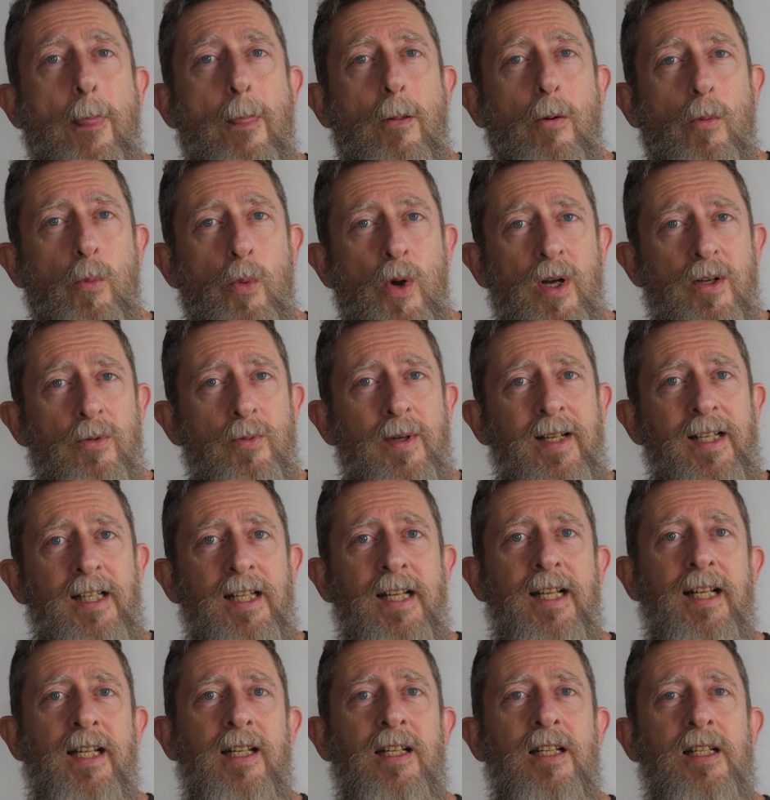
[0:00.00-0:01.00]
What we
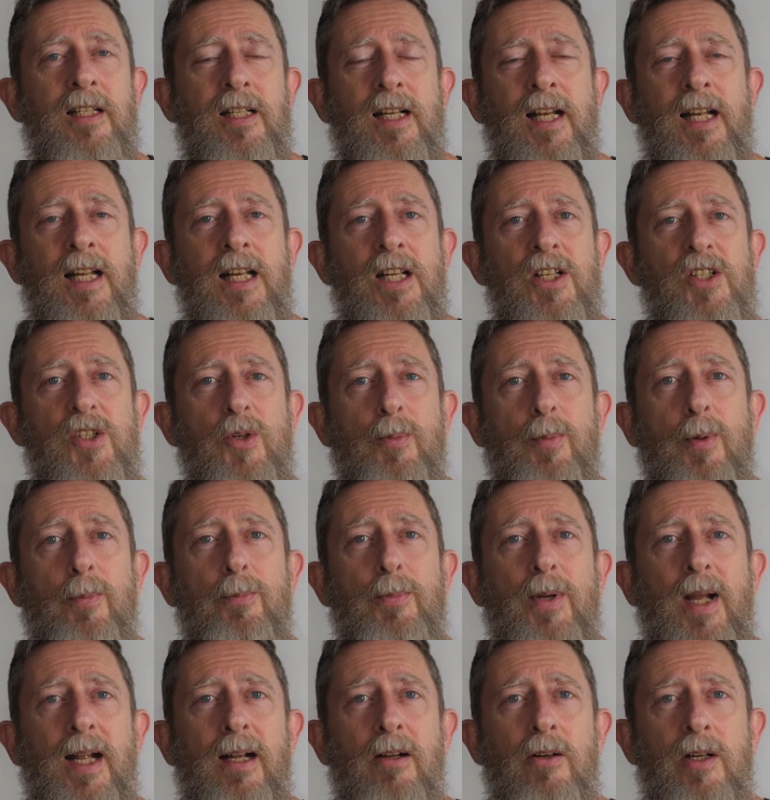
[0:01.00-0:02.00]
need is to
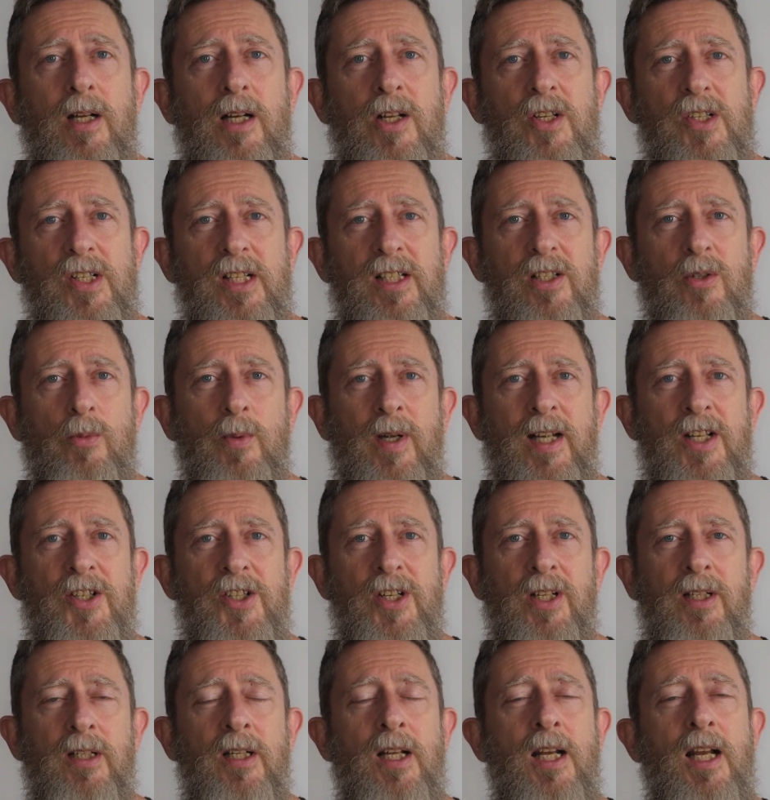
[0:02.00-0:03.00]
prepare a
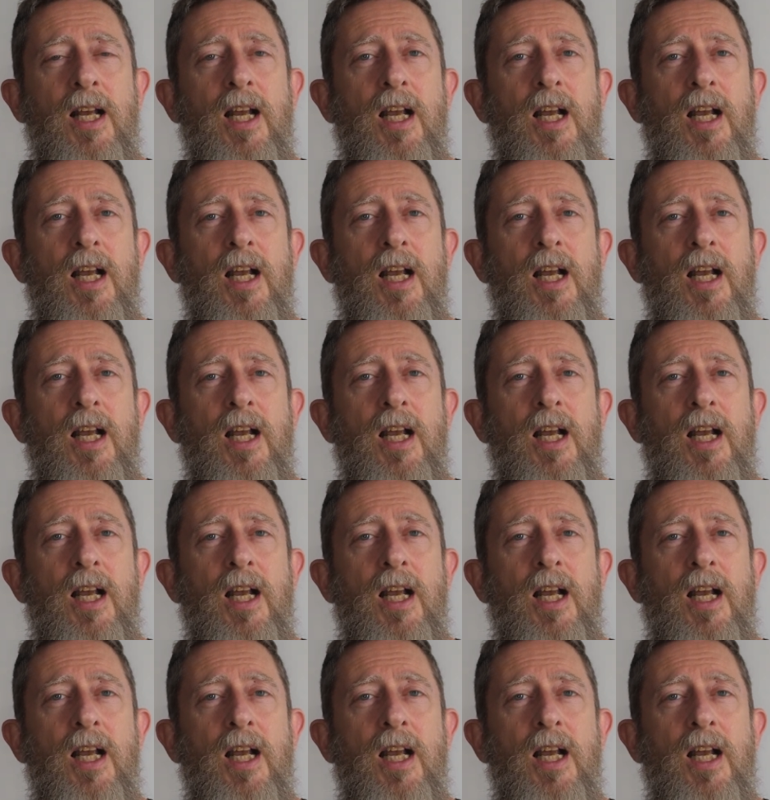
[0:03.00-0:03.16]
situation